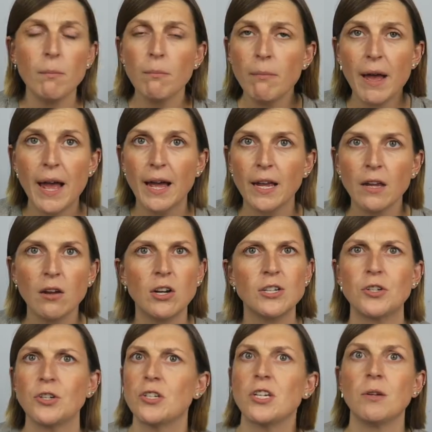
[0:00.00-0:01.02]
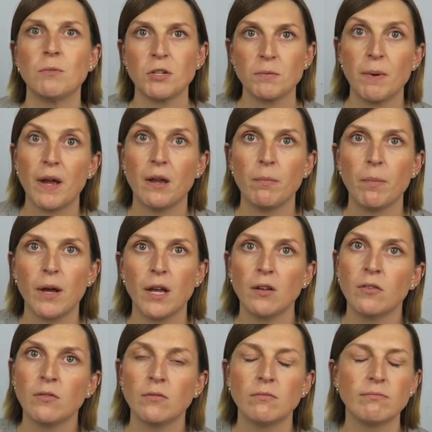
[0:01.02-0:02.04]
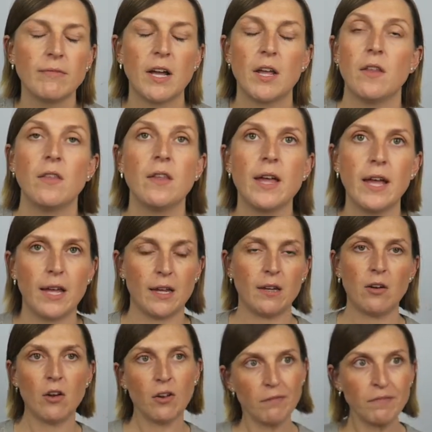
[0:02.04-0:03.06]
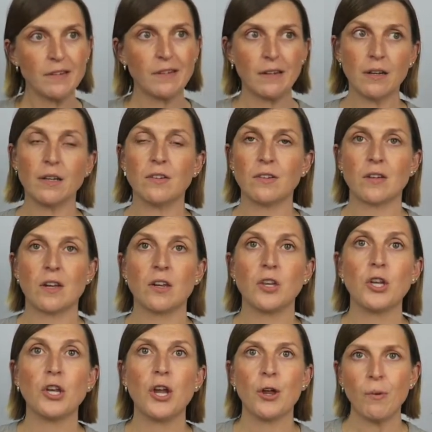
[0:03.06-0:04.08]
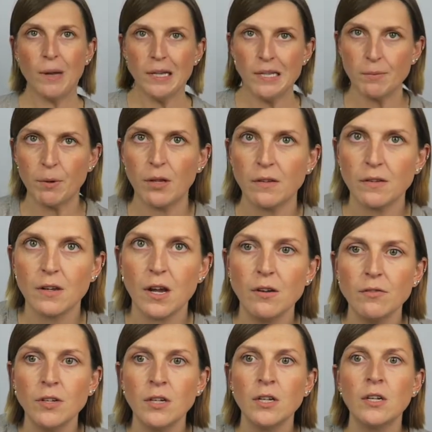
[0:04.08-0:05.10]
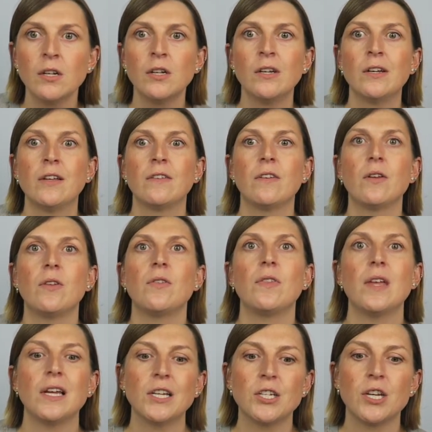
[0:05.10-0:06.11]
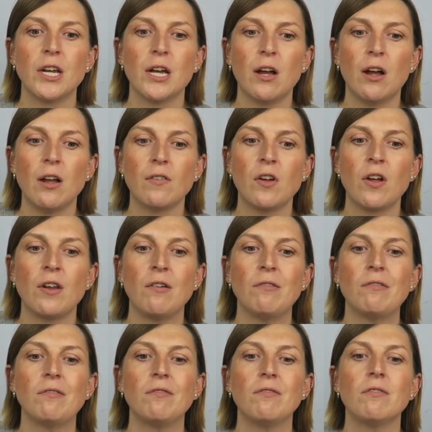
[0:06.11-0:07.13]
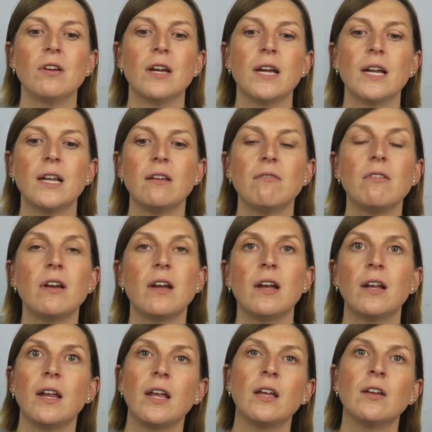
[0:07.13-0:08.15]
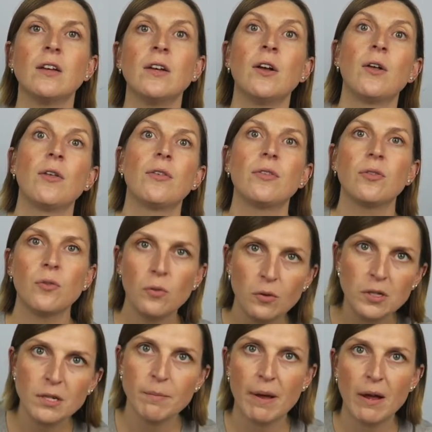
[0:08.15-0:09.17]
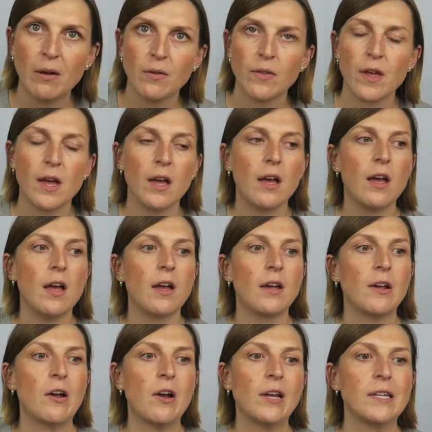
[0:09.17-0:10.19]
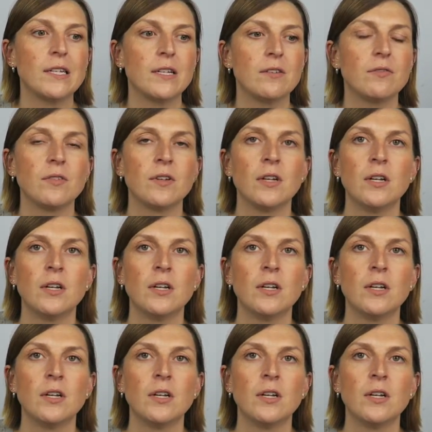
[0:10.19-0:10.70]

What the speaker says: May, I took too much paper and then I physically just had nowhere to put stuff. So this year I kind of really thought about that and kind of